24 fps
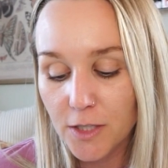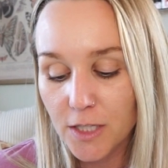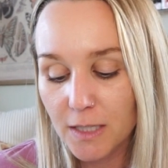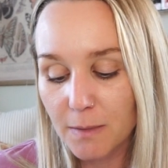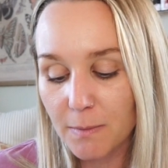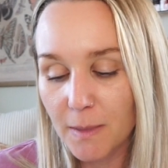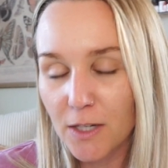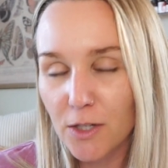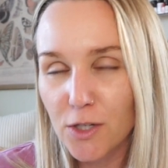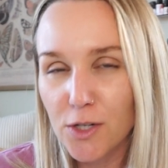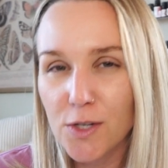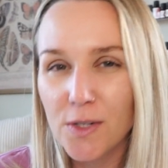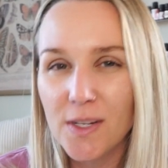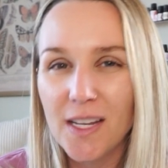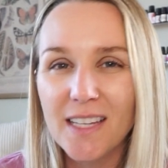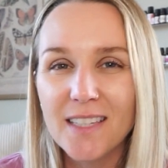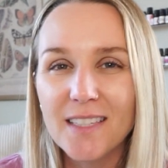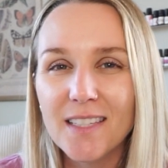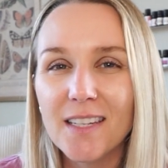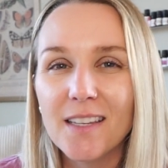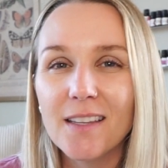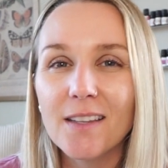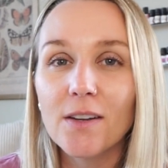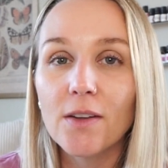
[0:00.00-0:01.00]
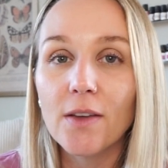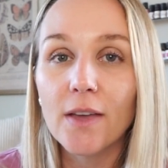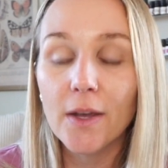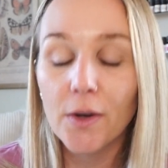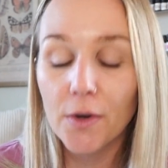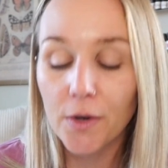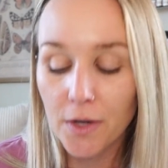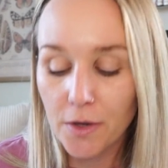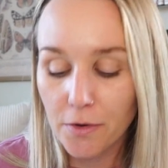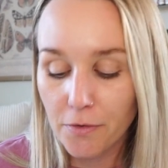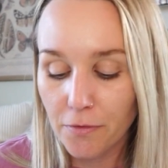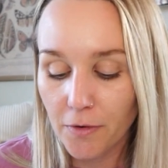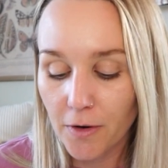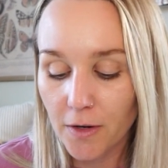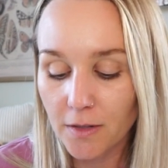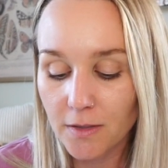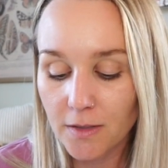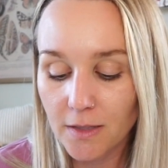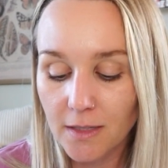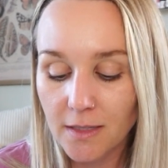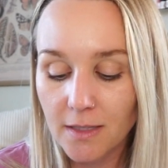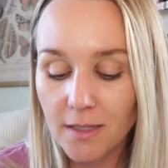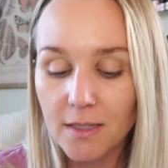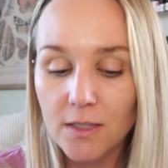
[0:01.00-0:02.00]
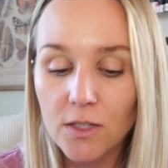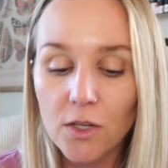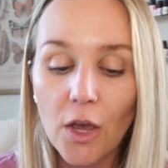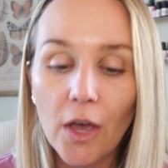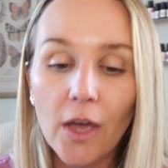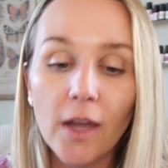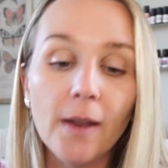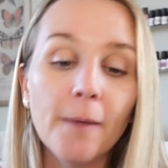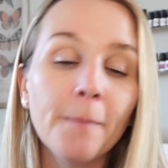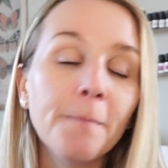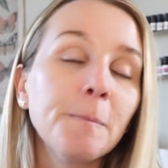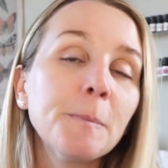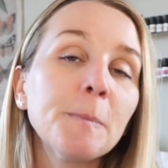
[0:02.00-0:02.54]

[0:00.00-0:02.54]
Just make sure you test a little area first. This is good.